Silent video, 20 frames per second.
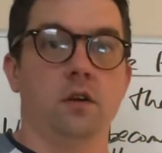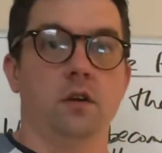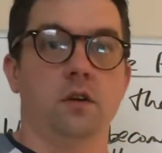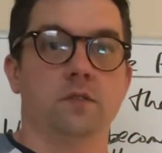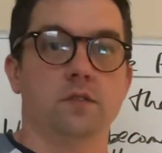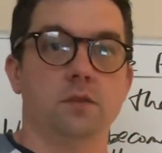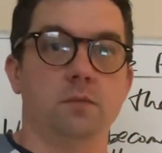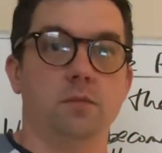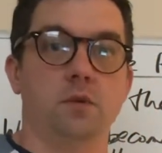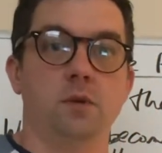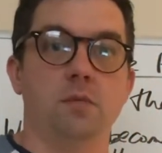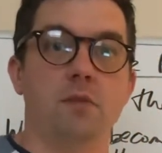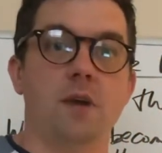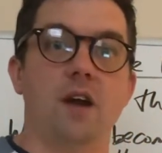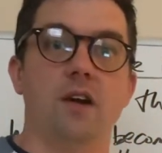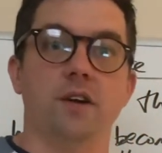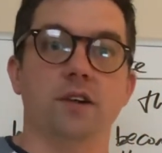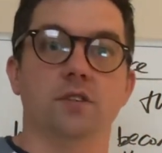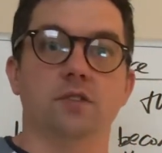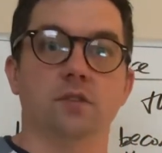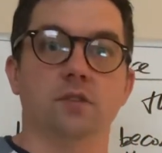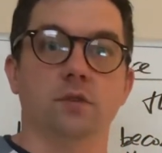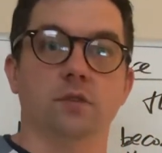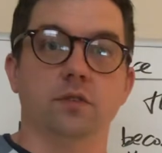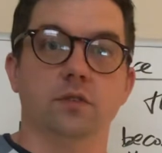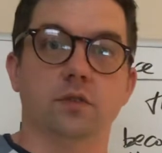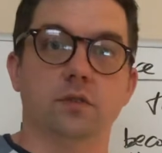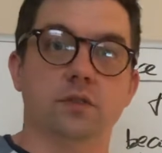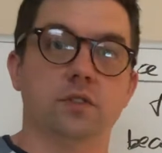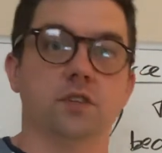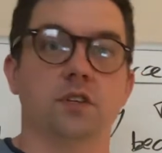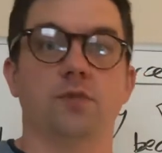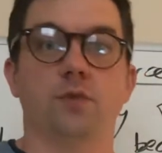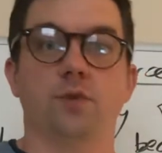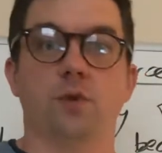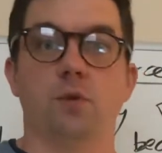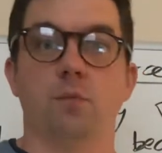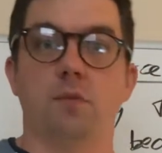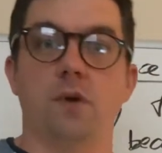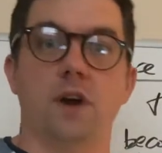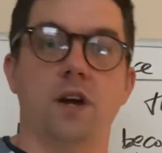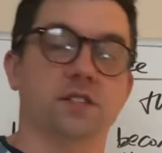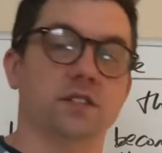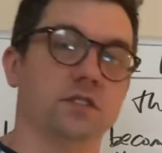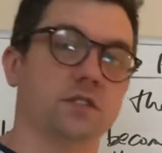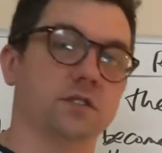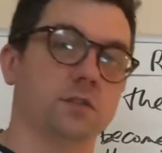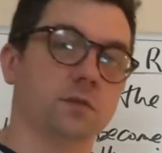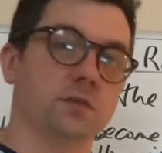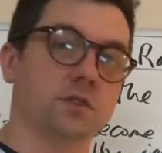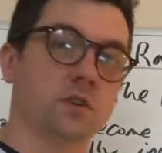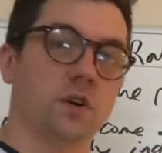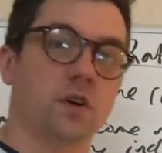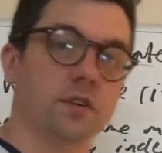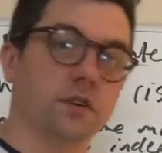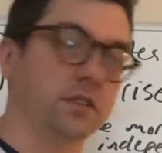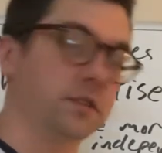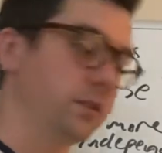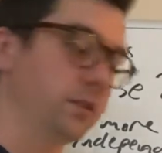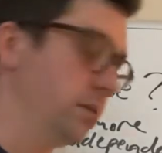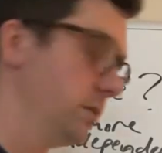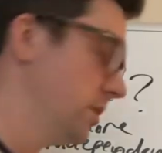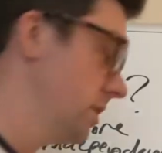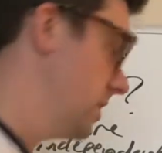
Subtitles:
to be married to. This was a difficult process. It was hard to do.